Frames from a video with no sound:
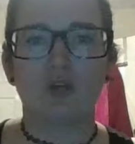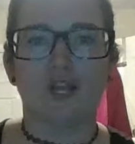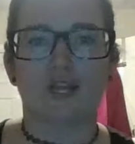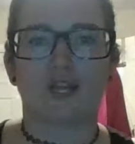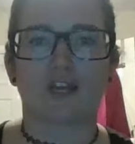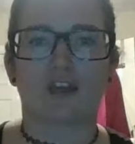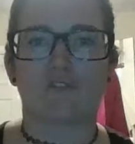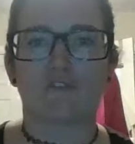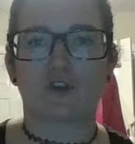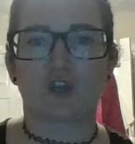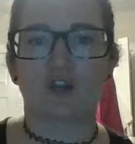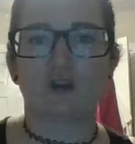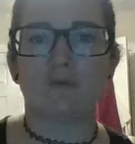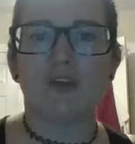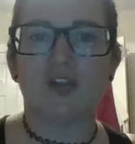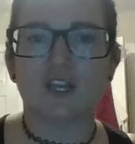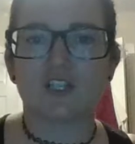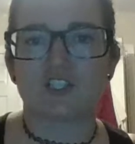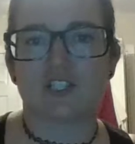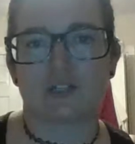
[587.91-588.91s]
Like, if you're going to
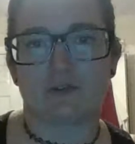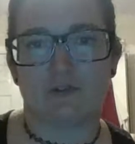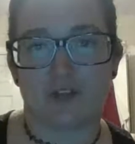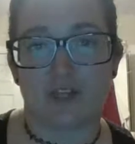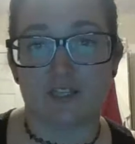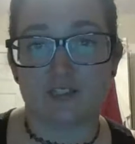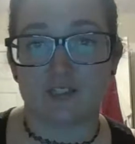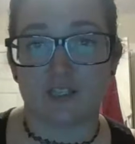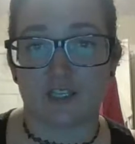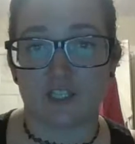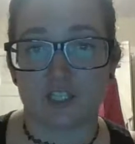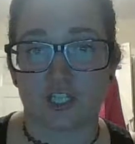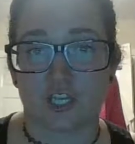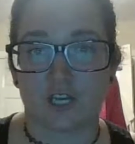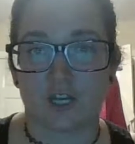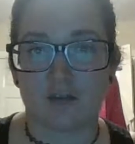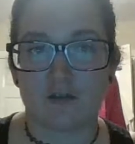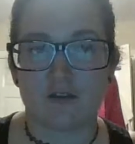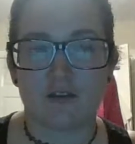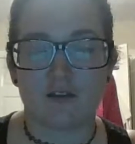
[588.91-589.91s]
make a
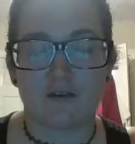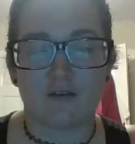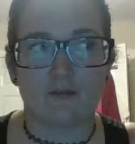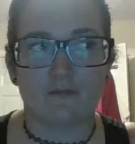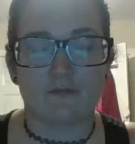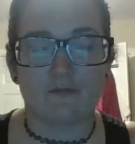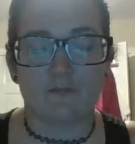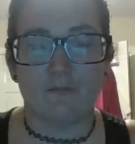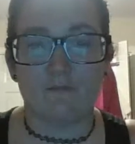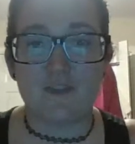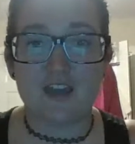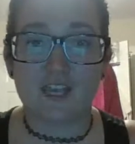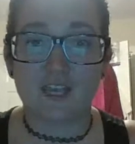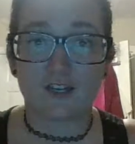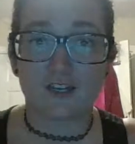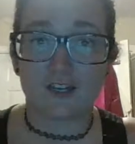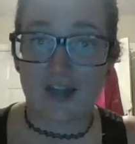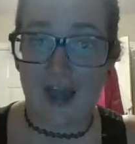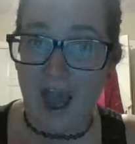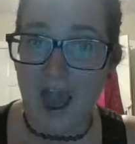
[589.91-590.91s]
generalization, make
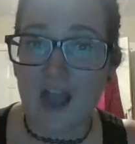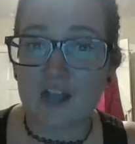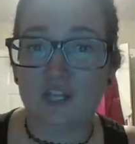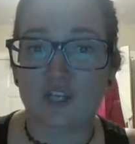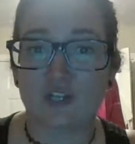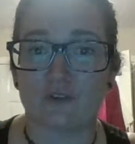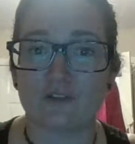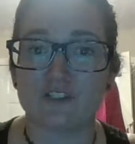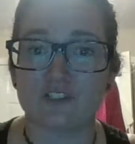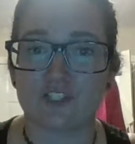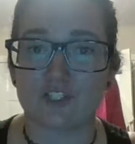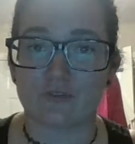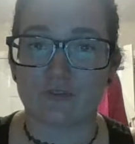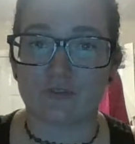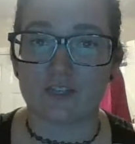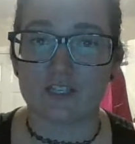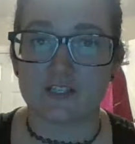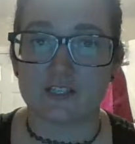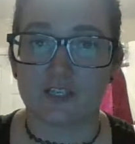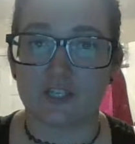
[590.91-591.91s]
it an accurate
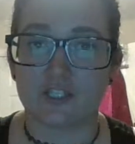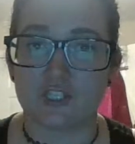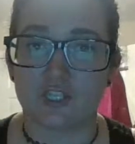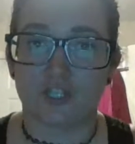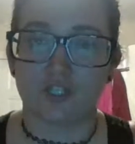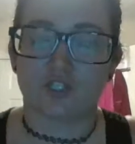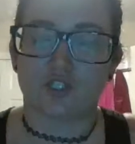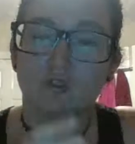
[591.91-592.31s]
generalization.